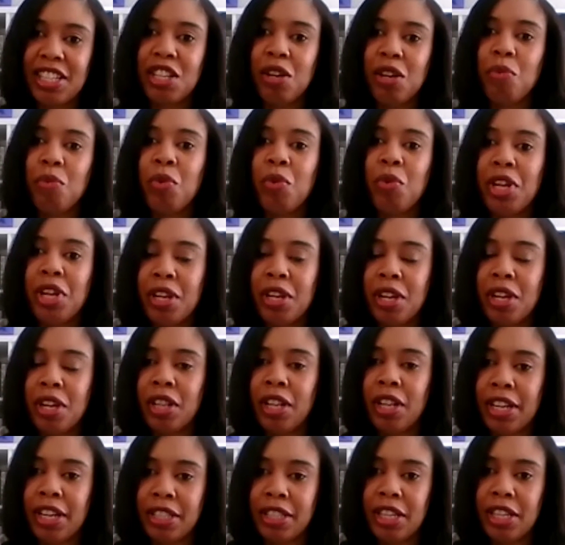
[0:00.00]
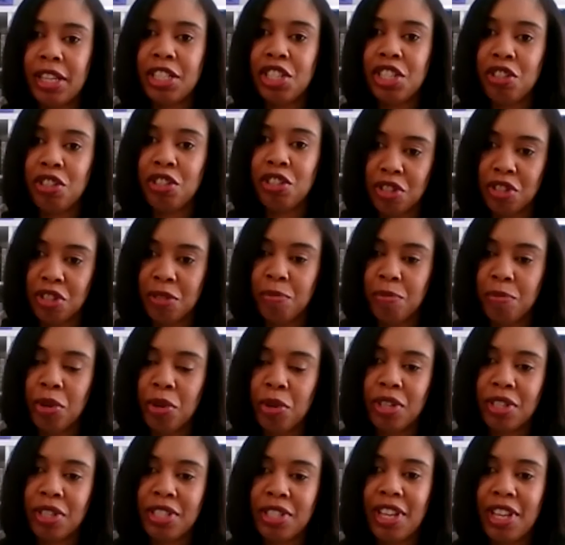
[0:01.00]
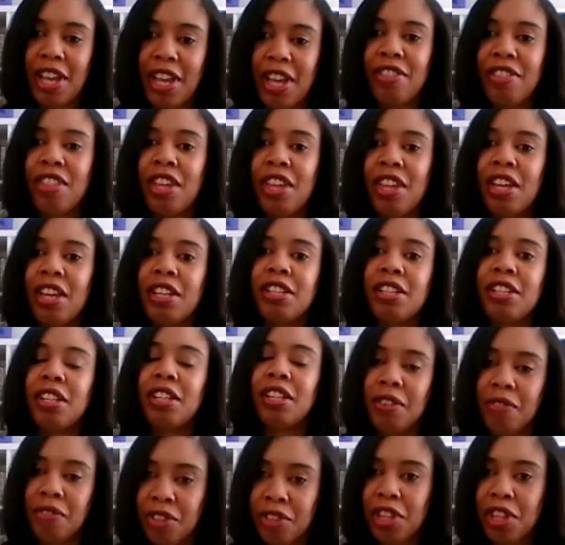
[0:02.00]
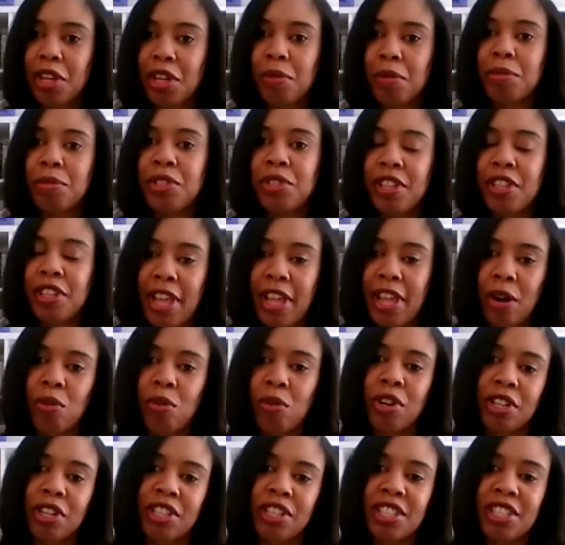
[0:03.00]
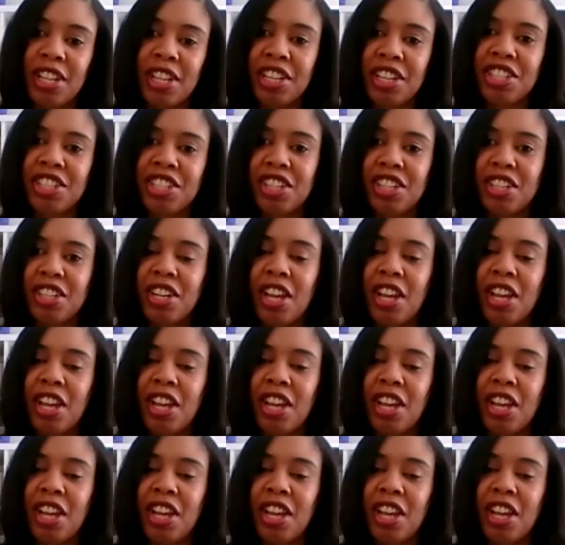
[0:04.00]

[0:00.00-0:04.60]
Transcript: So we collected children's books and then delivered them to that organization.